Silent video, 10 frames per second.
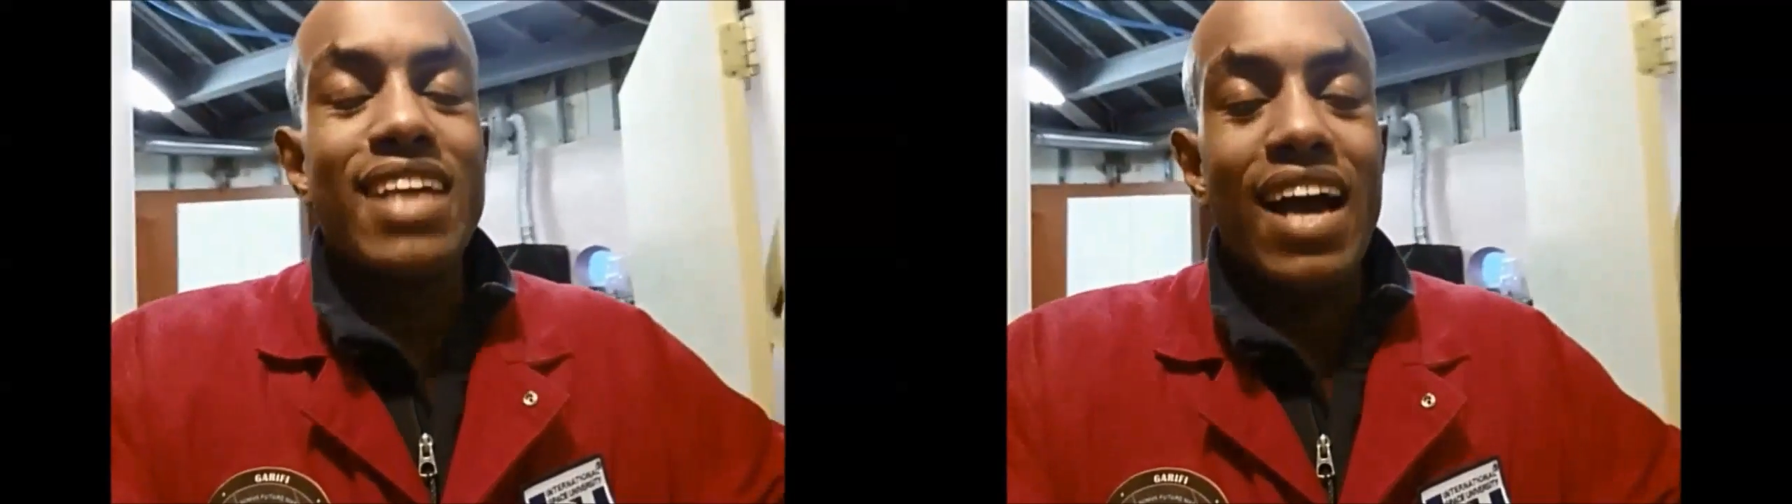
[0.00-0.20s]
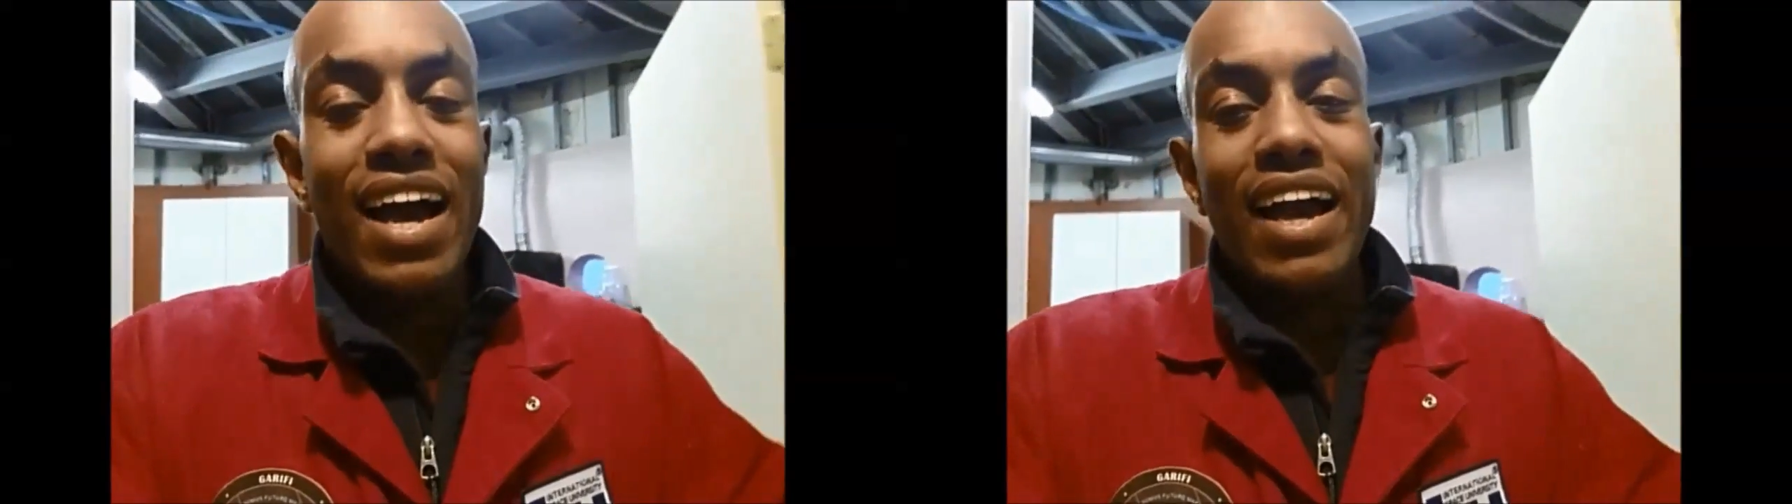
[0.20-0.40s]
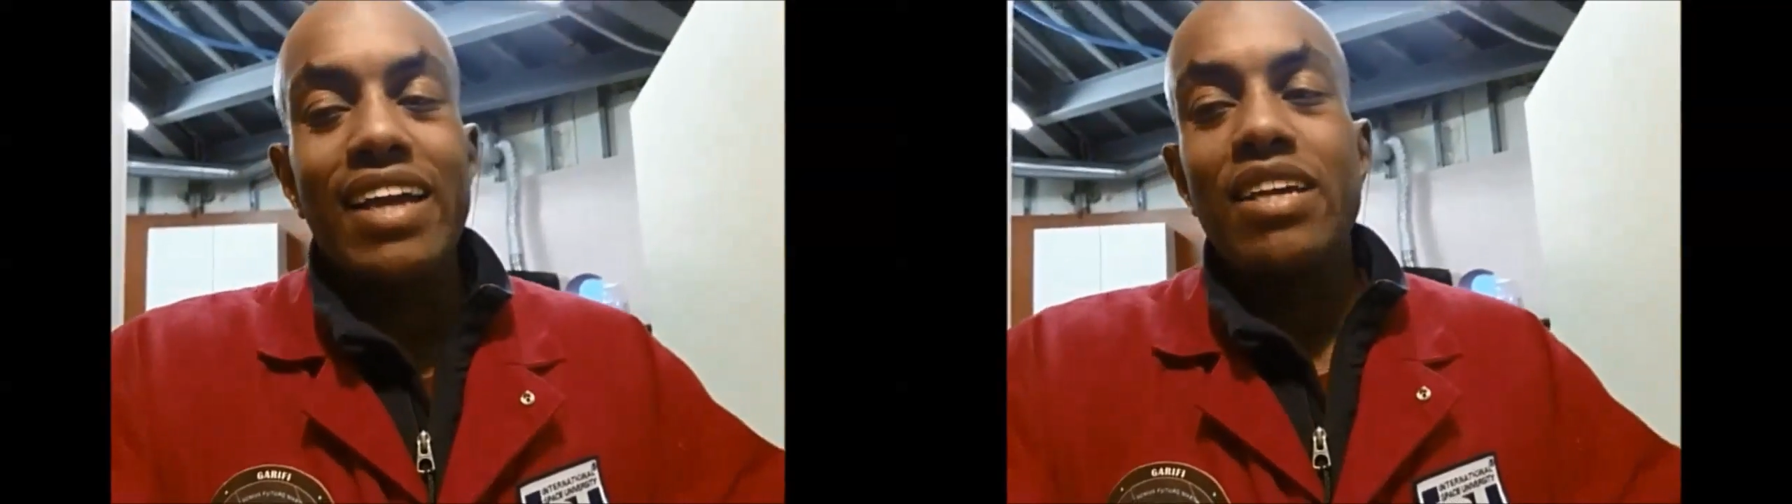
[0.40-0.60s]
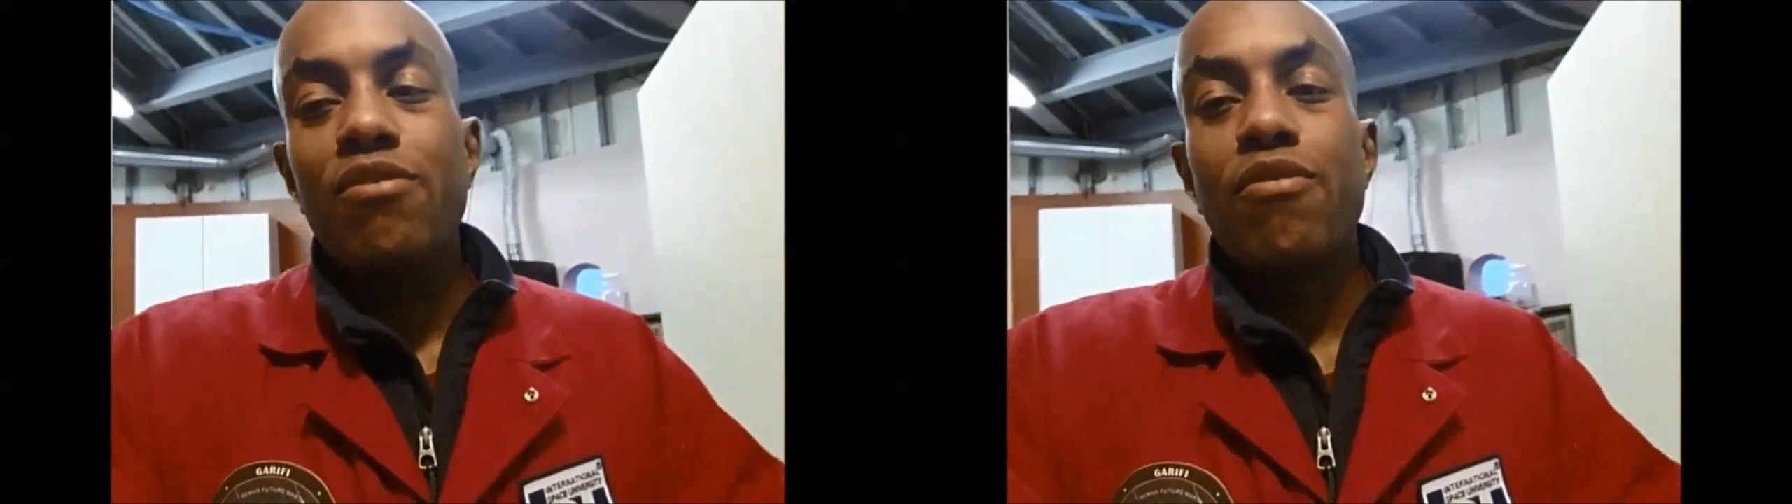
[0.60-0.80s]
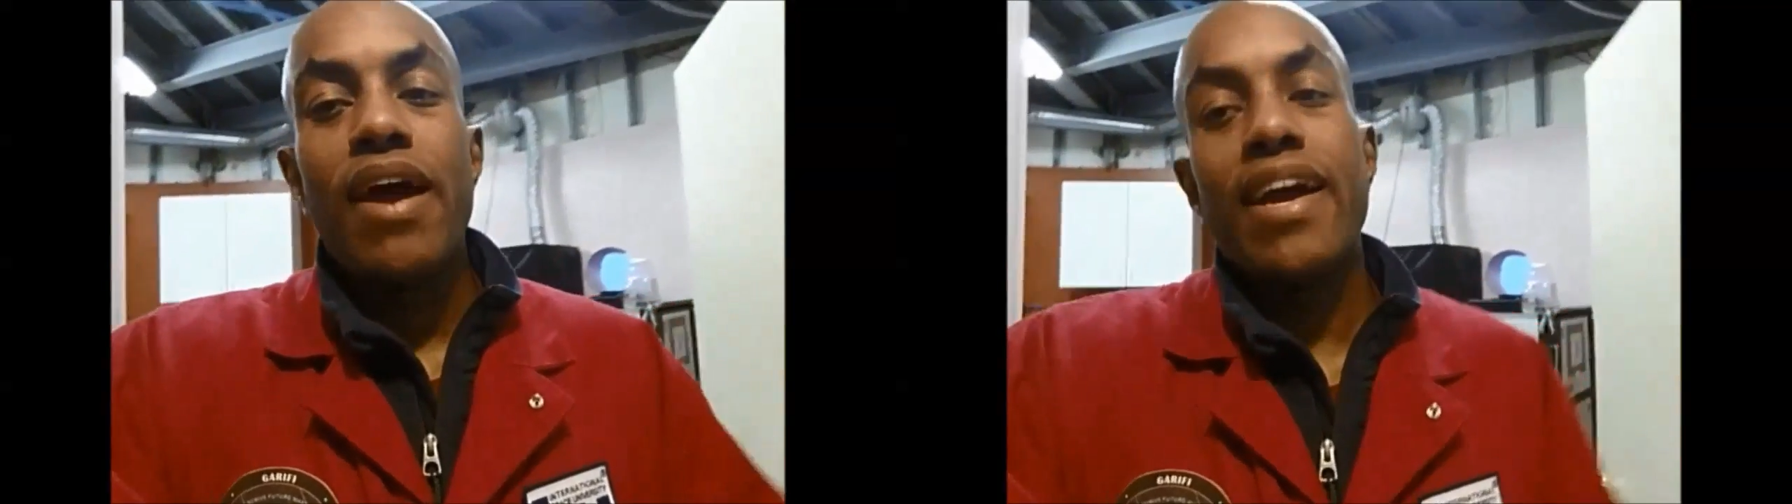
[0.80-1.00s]
tiny
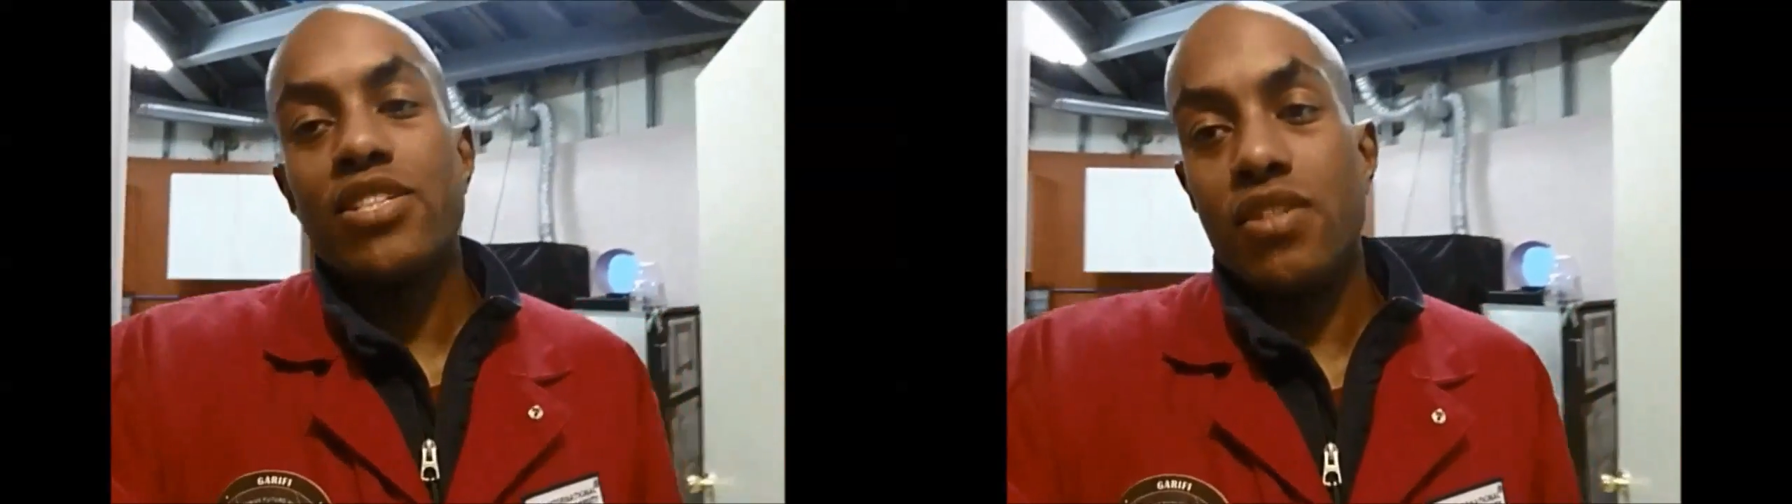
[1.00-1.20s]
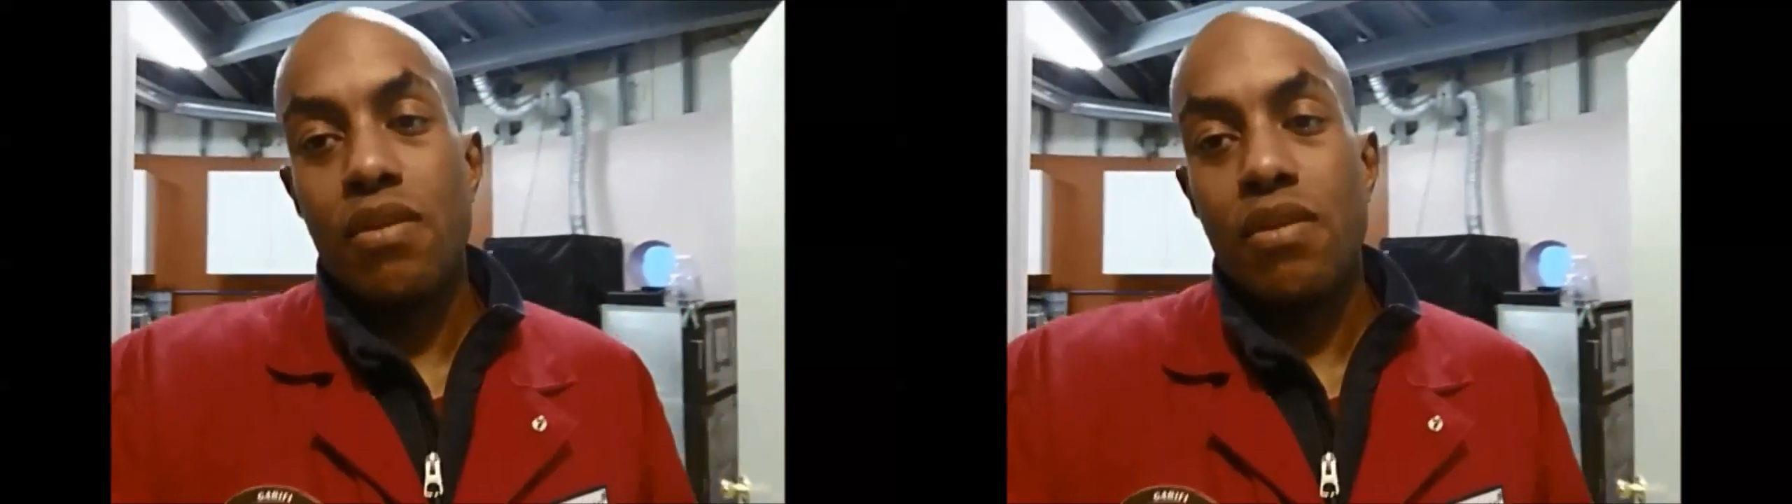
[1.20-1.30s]
fraction